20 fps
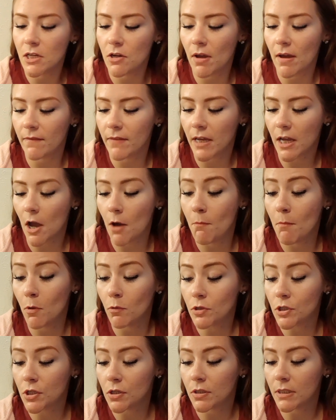you have like
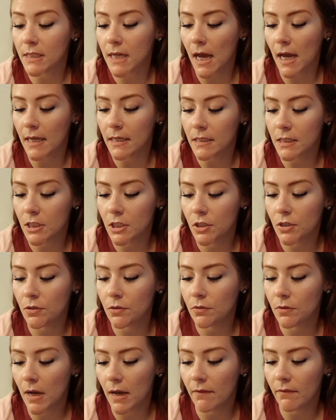emotional ties
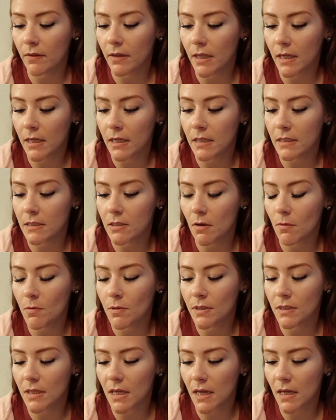to. I feel like it's
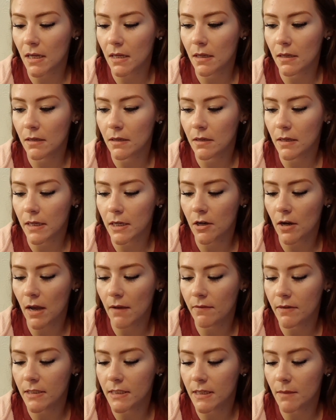almost like you're
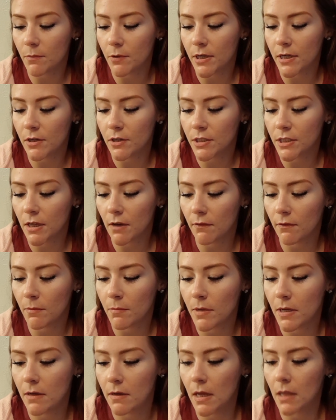having to separate yourself from
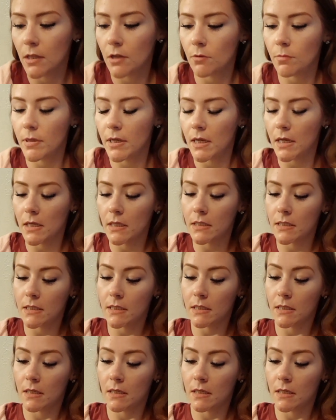it a little bit.